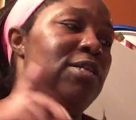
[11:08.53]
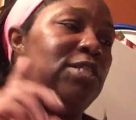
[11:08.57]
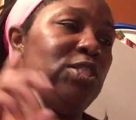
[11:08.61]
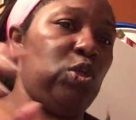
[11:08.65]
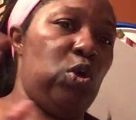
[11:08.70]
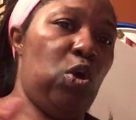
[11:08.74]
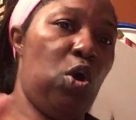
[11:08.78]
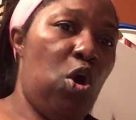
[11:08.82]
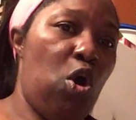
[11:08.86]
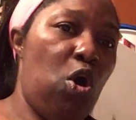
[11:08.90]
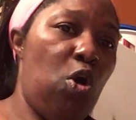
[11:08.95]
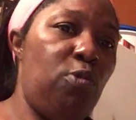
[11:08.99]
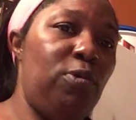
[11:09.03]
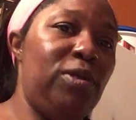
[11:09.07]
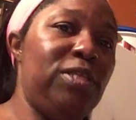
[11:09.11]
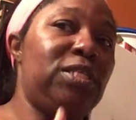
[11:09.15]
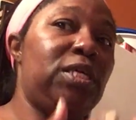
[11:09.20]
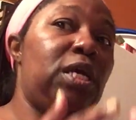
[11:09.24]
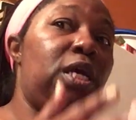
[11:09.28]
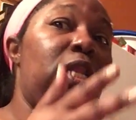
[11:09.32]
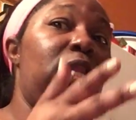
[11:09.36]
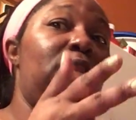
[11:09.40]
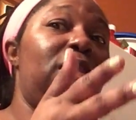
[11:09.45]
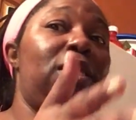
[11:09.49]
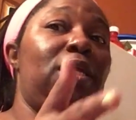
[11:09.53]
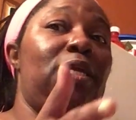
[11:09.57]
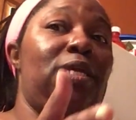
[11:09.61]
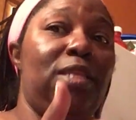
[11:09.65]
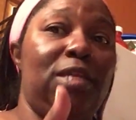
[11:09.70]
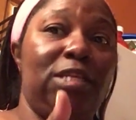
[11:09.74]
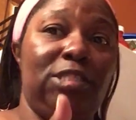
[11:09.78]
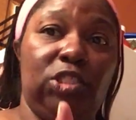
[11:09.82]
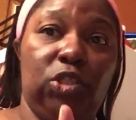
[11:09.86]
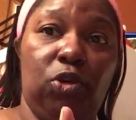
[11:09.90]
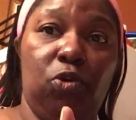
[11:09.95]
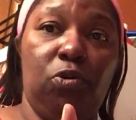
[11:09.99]
So always clean
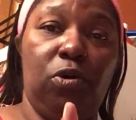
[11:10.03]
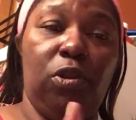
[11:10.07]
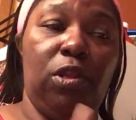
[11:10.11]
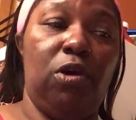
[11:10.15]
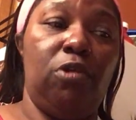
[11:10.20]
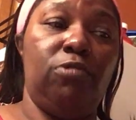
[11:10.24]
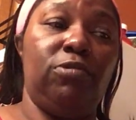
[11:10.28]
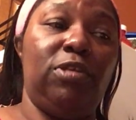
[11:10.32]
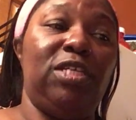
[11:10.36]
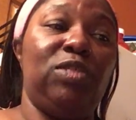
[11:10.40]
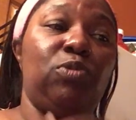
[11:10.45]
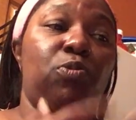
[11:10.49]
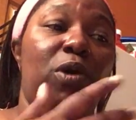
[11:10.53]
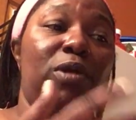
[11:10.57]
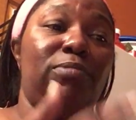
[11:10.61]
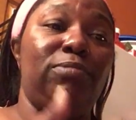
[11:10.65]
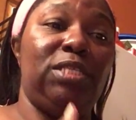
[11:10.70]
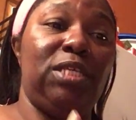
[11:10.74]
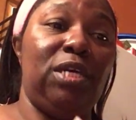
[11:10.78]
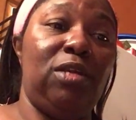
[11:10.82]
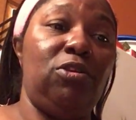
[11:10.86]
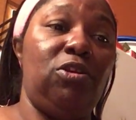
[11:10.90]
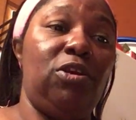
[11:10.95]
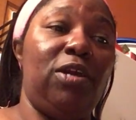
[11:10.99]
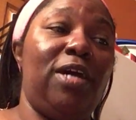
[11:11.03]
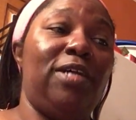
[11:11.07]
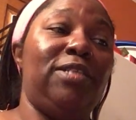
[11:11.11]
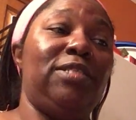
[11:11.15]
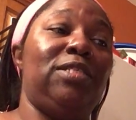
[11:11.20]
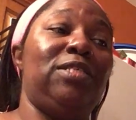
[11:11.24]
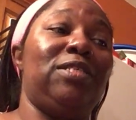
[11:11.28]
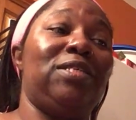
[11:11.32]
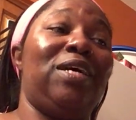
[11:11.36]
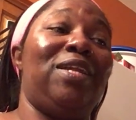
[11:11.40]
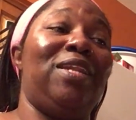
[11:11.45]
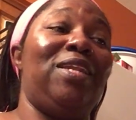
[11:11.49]
as you go along. That's why I'm telling you guys,
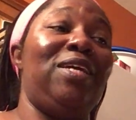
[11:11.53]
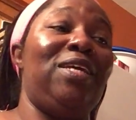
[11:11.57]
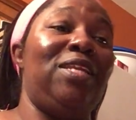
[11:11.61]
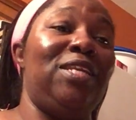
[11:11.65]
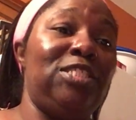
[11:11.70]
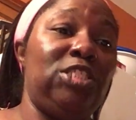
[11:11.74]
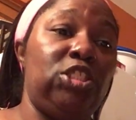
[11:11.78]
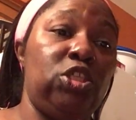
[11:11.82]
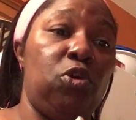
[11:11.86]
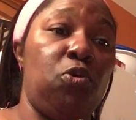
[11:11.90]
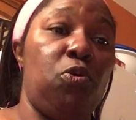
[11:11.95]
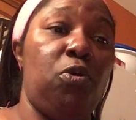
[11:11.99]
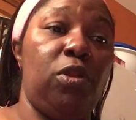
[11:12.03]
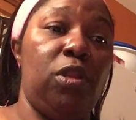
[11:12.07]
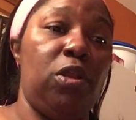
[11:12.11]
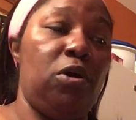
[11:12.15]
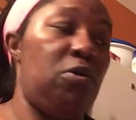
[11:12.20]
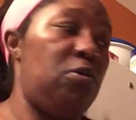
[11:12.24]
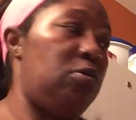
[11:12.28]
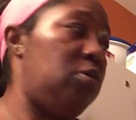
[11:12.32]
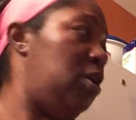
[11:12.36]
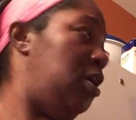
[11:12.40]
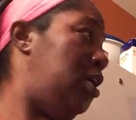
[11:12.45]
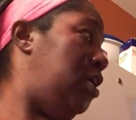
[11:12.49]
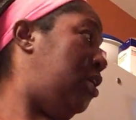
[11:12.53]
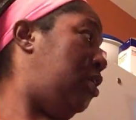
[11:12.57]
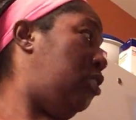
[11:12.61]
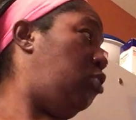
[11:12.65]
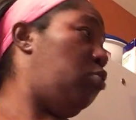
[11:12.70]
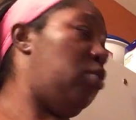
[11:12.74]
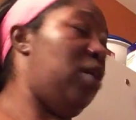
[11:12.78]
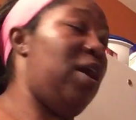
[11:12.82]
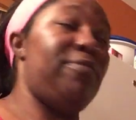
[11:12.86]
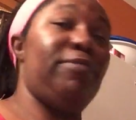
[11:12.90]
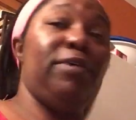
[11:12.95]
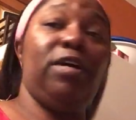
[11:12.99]
just clean as you go along.
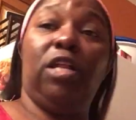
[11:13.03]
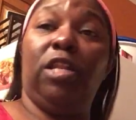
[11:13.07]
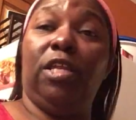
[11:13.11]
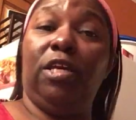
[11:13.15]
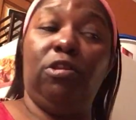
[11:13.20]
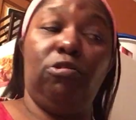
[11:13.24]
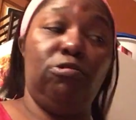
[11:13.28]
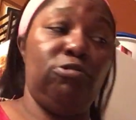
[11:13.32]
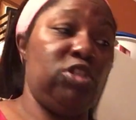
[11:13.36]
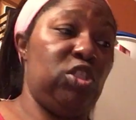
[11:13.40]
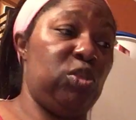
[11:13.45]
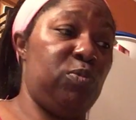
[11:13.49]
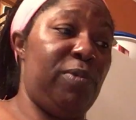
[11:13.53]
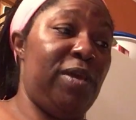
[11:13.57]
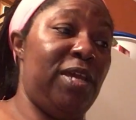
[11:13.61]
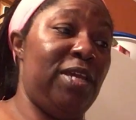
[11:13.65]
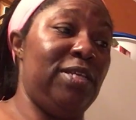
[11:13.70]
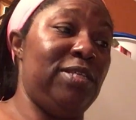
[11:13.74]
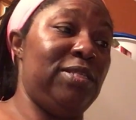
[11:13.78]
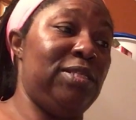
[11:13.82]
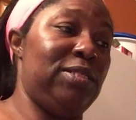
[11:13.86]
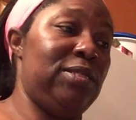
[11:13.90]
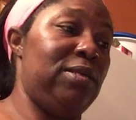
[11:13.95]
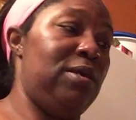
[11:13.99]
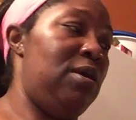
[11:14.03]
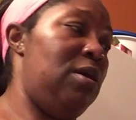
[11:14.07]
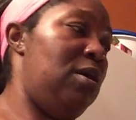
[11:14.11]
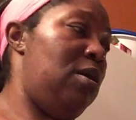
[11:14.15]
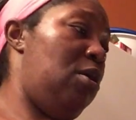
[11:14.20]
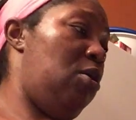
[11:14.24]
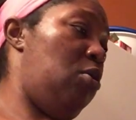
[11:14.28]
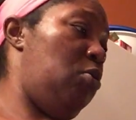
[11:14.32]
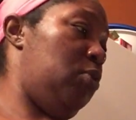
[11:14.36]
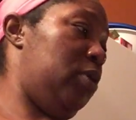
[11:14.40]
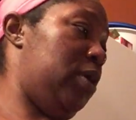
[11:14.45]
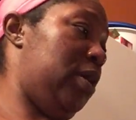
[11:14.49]
You'll have a cleaner space.
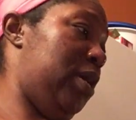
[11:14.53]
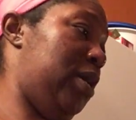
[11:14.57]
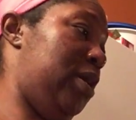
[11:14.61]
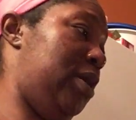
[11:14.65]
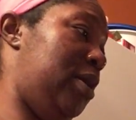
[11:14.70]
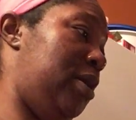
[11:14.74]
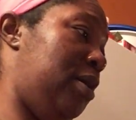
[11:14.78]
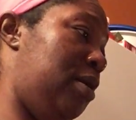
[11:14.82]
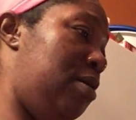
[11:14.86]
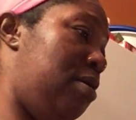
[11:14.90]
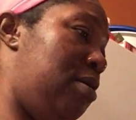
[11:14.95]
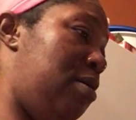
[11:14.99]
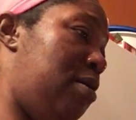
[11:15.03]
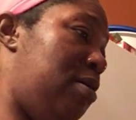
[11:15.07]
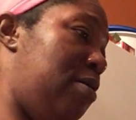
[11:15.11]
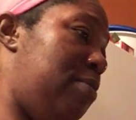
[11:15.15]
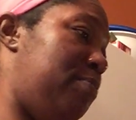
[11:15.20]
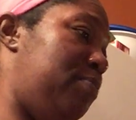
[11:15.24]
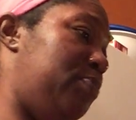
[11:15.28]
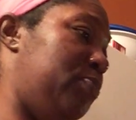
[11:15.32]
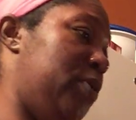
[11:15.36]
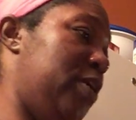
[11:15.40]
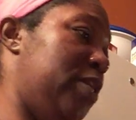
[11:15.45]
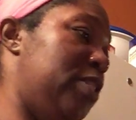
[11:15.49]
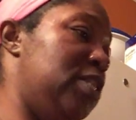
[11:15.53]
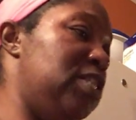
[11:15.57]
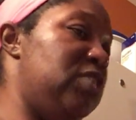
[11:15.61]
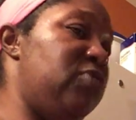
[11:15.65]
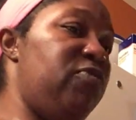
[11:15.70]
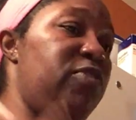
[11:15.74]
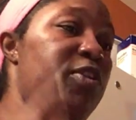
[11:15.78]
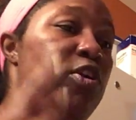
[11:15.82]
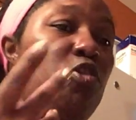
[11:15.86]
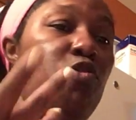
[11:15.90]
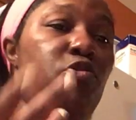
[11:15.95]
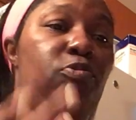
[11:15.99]
Okay. And this
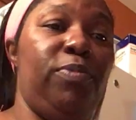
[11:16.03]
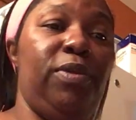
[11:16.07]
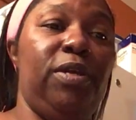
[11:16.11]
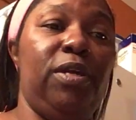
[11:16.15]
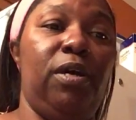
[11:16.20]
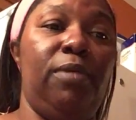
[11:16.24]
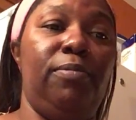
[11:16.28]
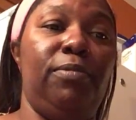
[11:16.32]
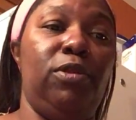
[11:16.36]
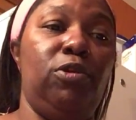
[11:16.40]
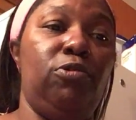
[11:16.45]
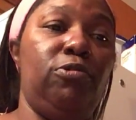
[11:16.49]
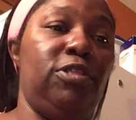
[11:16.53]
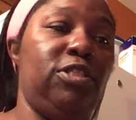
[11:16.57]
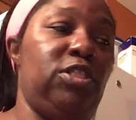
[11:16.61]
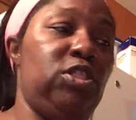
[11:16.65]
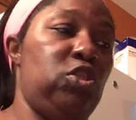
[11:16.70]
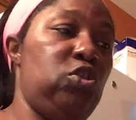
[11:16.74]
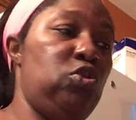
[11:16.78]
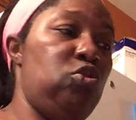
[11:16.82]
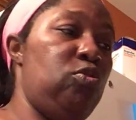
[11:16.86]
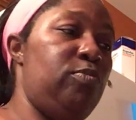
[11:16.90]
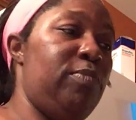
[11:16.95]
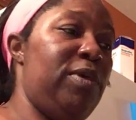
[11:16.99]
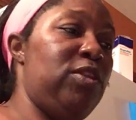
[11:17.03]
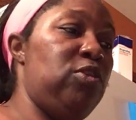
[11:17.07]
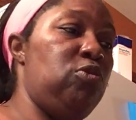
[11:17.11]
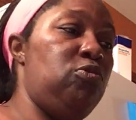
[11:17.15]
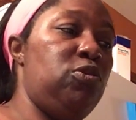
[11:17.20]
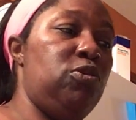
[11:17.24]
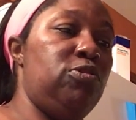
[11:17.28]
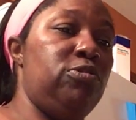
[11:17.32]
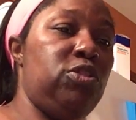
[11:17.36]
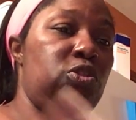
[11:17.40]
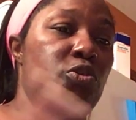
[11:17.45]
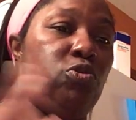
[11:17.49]
video will be uploaded to my new
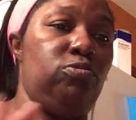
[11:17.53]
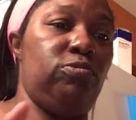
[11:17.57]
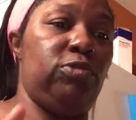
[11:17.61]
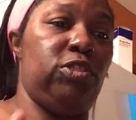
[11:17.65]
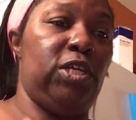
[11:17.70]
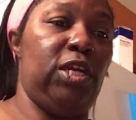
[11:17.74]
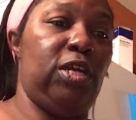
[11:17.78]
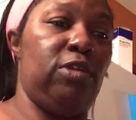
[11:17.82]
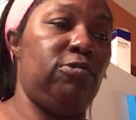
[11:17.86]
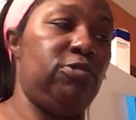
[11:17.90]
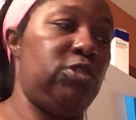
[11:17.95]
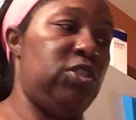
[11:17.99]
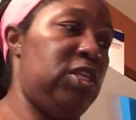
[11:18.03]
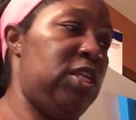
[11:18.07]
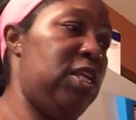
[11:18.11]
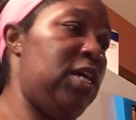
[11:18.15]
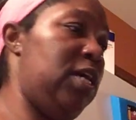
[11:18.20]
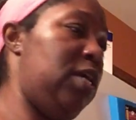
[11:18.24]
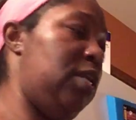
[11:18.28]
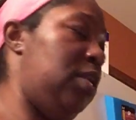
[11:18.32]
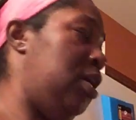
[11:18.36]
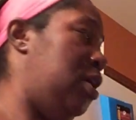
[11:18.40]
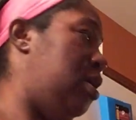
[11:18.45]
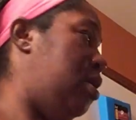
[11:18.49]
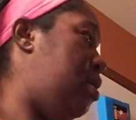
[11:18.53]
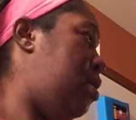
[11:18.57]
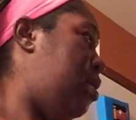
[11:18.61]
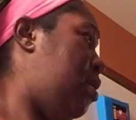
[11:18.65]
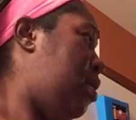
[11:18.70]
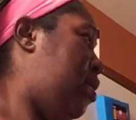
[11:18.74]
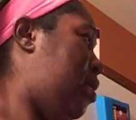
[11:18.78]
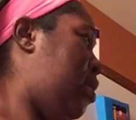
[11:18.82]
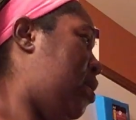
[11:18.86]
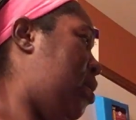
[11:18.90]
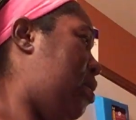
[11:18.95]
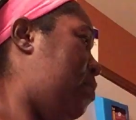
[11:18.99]
YouTube channel tonight.
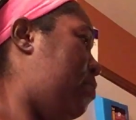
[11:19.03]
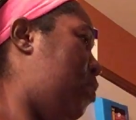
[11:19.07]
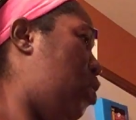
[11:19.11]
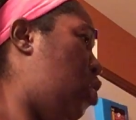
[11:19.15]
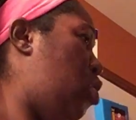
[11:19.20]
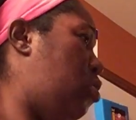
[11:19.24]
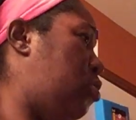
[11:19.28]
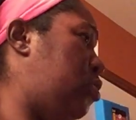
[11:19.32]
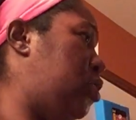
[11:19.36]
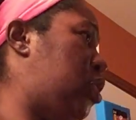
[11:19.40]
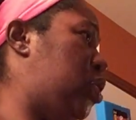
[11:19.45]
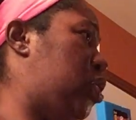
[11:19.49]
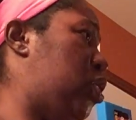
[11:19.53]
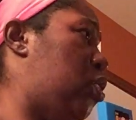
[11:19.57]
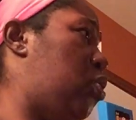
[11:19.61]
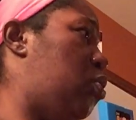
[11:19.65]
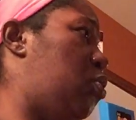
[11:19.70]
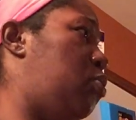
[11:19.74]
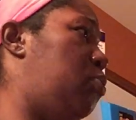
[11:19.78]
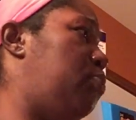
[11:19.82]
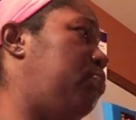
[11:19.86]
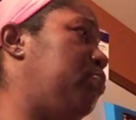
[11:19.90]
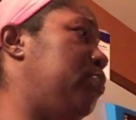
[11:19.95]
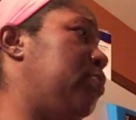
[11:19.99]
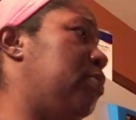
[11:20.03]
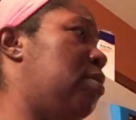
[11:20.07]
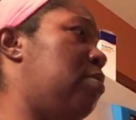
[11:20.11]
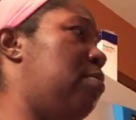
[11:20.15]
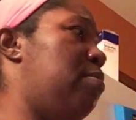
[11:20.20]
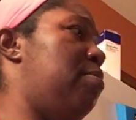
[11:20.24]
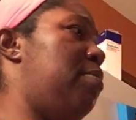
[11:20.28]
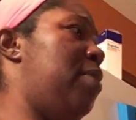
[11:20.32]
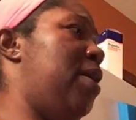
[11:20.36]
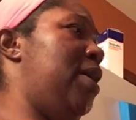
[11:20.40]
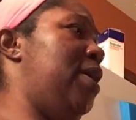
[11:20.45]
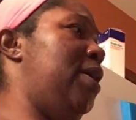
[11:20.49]
Also,
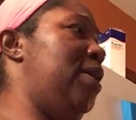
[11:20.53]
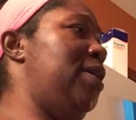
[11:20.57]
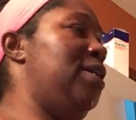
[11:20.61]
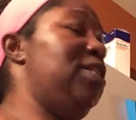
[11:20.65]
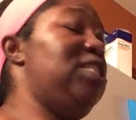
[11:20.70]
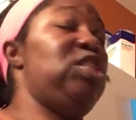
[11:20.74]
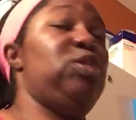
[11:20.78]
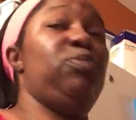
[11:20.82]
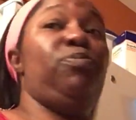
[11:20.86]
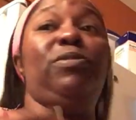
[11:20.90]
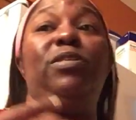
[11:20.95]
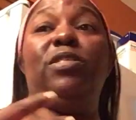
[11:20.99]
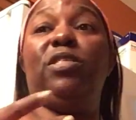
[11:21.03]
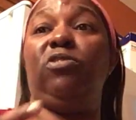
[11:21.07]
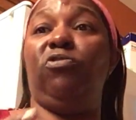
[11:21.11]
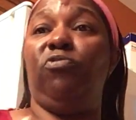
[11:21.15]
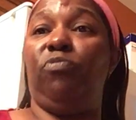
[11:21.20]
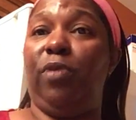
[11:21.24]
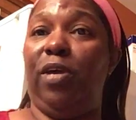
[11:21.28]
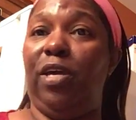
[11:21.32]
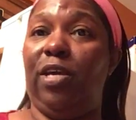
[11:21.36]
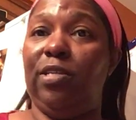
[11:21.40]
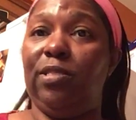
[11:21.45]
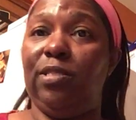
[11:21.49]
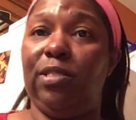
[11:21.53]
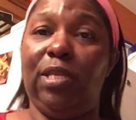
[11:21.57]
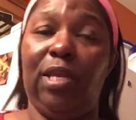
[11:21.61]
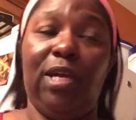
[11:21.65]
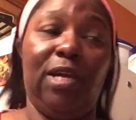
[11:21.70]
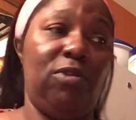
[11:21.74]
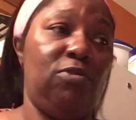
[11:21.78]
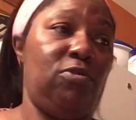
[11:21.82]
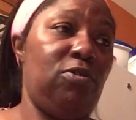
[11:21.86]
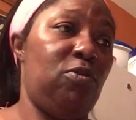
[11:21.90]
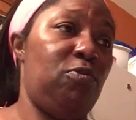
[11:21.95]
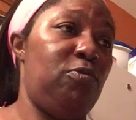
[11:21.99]
my expensive pans that I
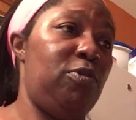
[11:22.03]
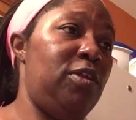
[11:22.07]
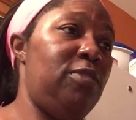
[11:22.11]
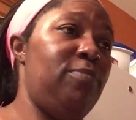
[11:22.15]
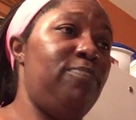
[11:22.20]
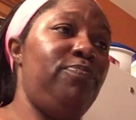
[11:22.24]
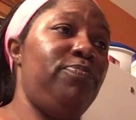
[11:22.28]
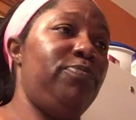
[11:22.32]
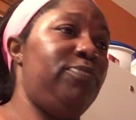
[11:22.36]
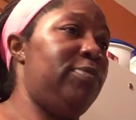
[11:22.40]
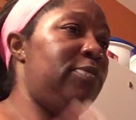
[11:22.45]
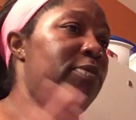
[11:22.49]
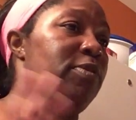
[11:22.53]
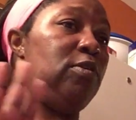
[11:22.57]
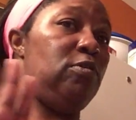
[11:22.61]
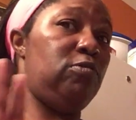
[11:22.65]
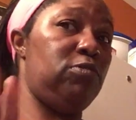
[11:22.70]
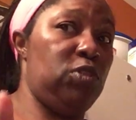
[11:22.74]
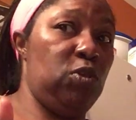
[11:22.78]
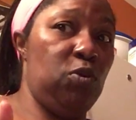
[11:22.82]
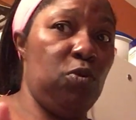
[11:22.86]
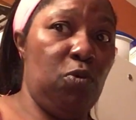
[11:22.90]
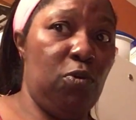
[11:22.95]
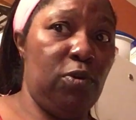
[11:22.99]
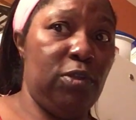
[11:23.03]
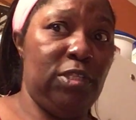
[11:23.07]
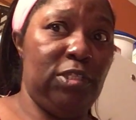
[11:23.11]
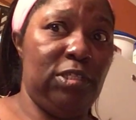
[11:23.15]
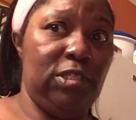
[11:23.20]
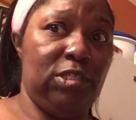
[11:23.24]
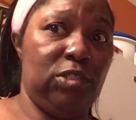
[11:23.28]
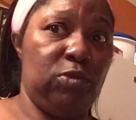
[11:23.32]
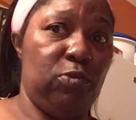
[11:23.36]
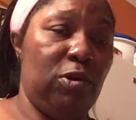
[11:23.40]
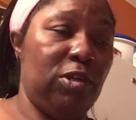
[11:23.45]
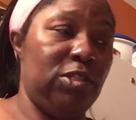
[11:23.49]
cook with, those don't go in the
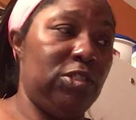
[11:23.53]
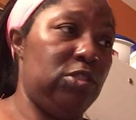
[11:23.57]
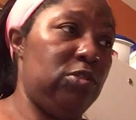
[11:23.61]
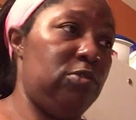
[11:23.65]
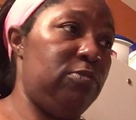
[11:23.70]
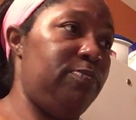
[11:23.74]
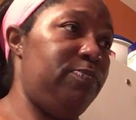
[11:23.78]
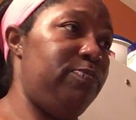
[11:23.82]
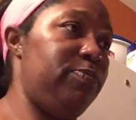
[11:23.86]
dishwasher.